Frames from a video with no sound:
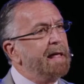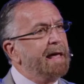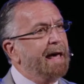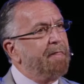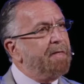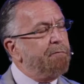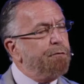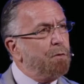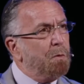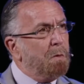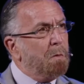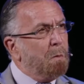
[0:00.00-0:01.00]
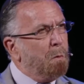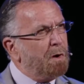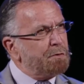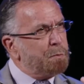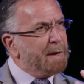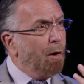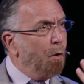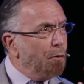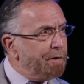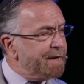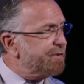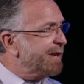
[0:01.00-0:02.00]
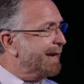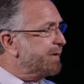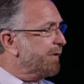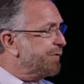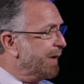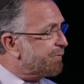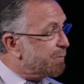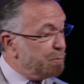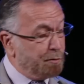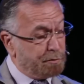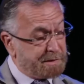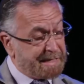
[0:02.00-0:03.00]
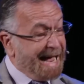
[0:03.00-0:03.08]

And therefore, what we orientate ourselves towards